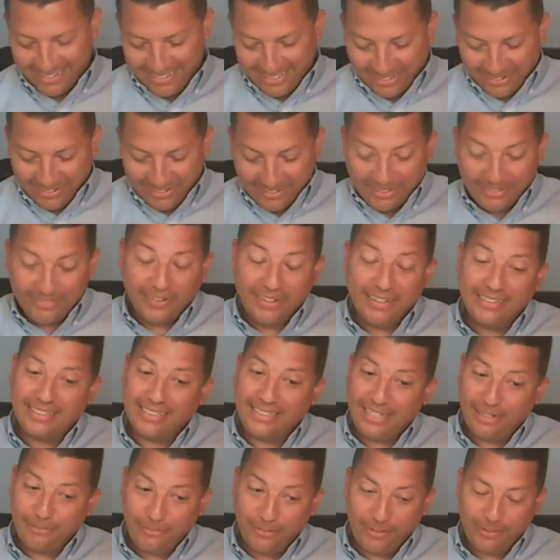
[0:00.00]
So it's
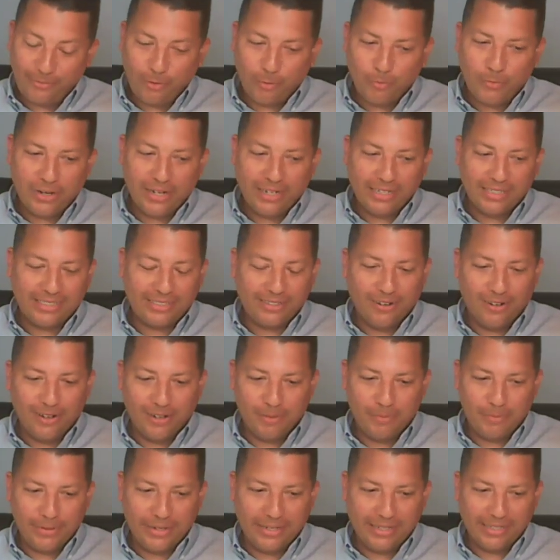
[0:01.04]
different from when I
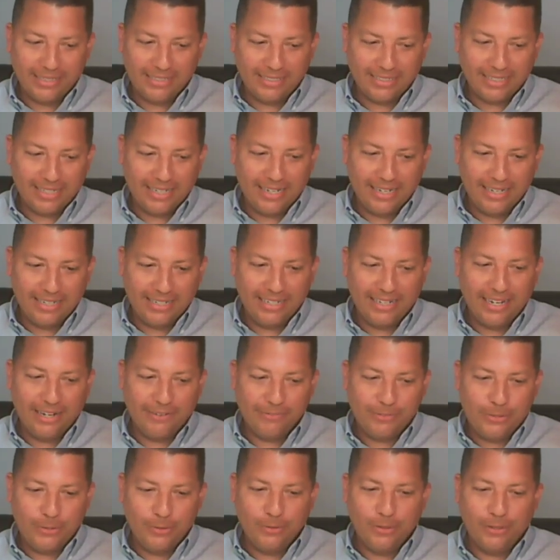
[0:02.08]
started because I didn't have
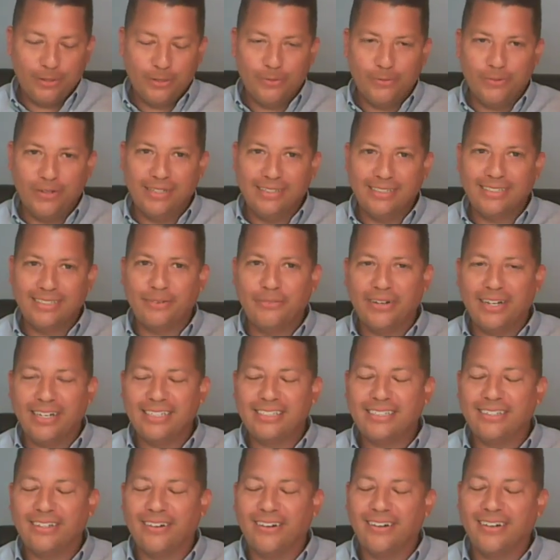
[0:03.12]
two little ones when I
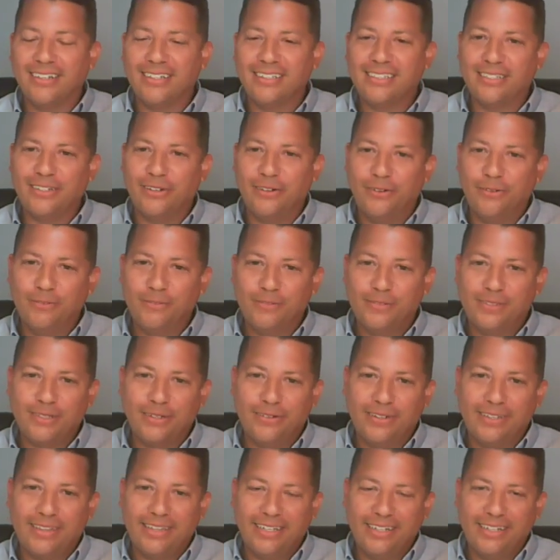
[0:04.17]
started. So
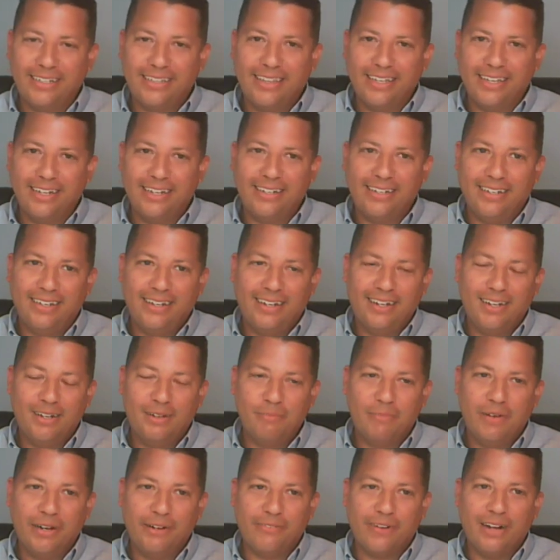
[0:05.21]
I think that
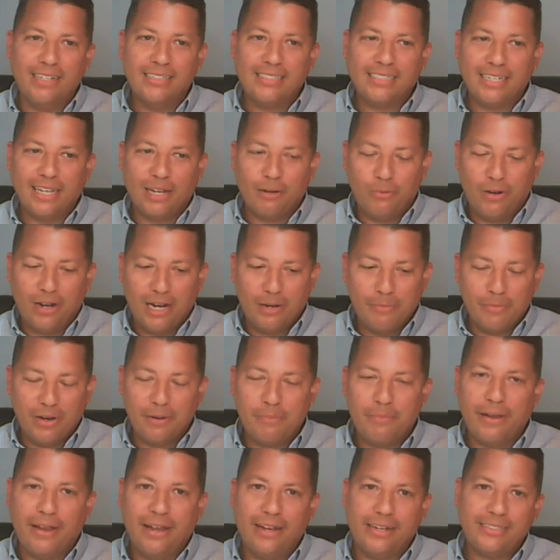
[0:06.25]
my Randstad why, my
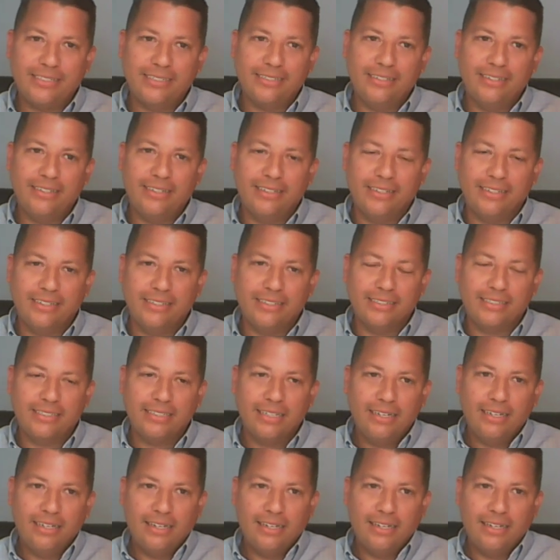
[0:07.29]
passion is